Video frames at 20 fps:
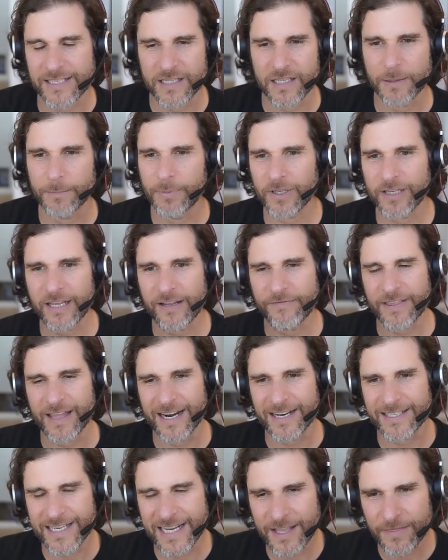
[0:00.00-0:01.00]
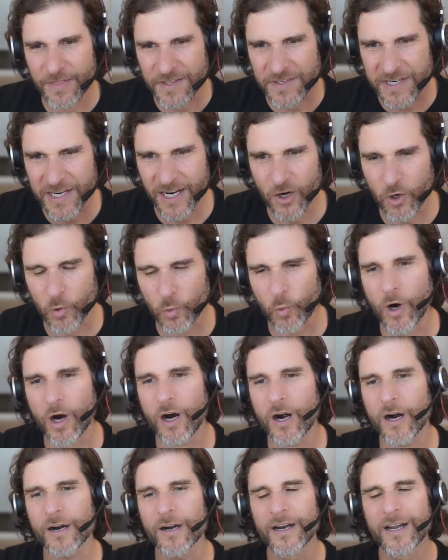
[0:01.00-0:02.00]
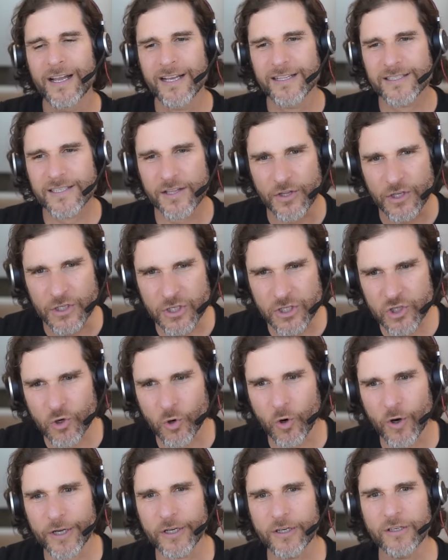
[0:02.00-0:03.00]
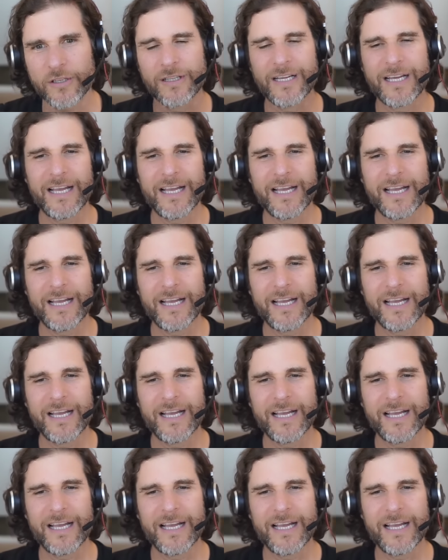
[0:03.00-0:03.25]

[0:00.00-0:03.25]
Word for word: and the belief that it's in the terroir, it's in the soil,